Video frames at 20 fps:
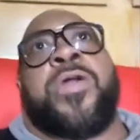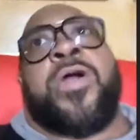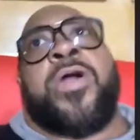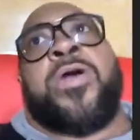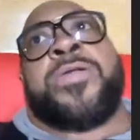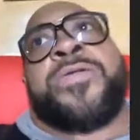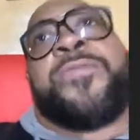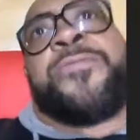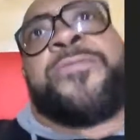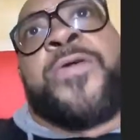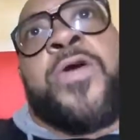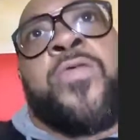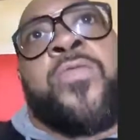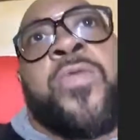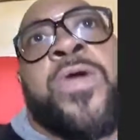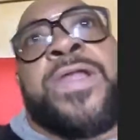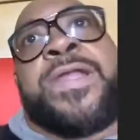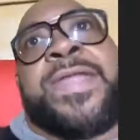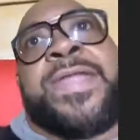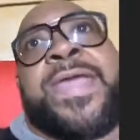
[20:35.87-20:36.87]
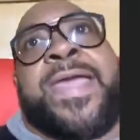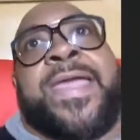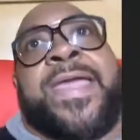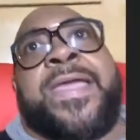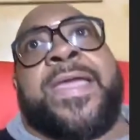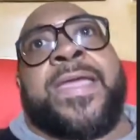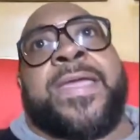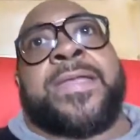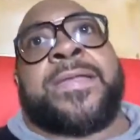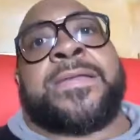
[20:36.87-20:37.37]
on the phone one day,
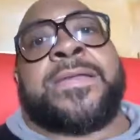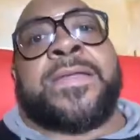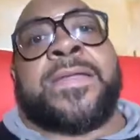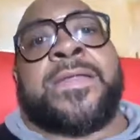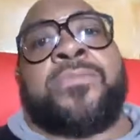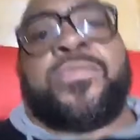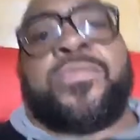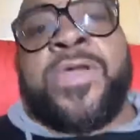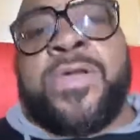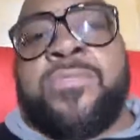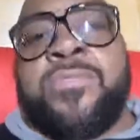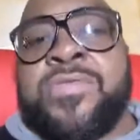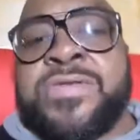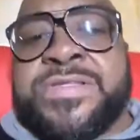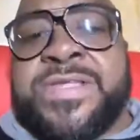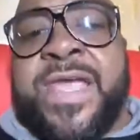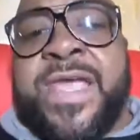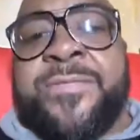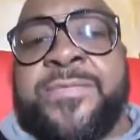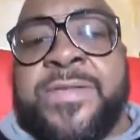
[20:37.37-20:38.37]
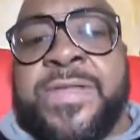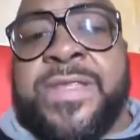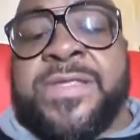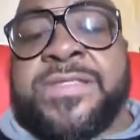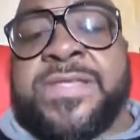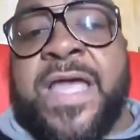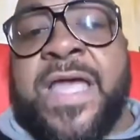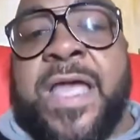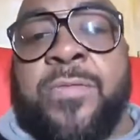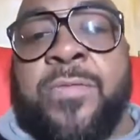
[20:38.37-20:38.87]
and it was definitely a
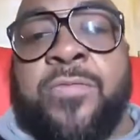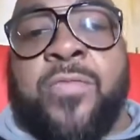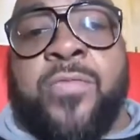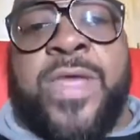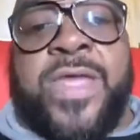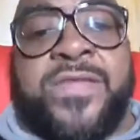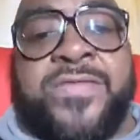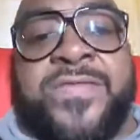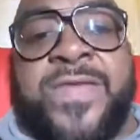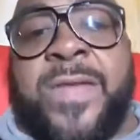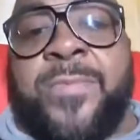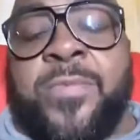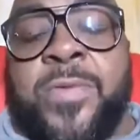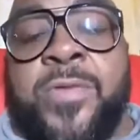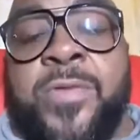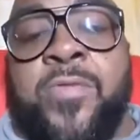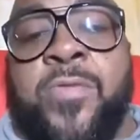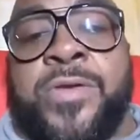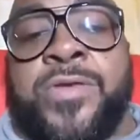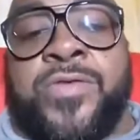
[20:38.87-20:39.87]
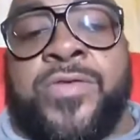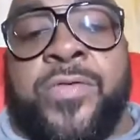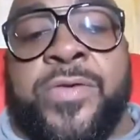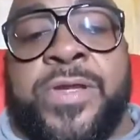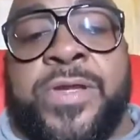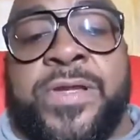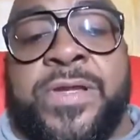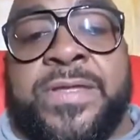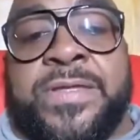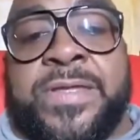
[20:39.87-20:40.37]
time when we had separated, we weren't doing
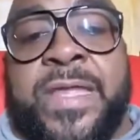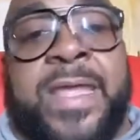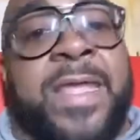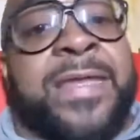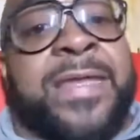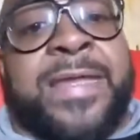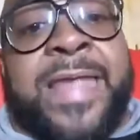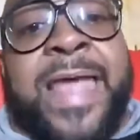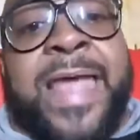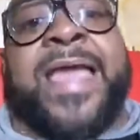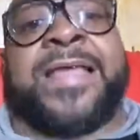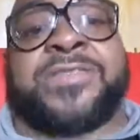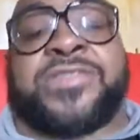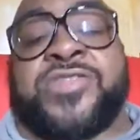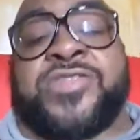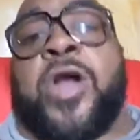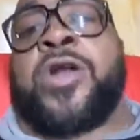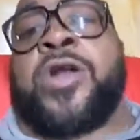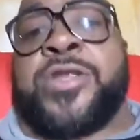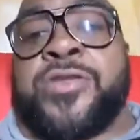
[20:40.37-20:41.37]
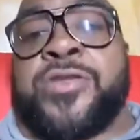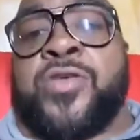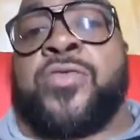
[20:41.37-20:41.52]
anything, and I had started.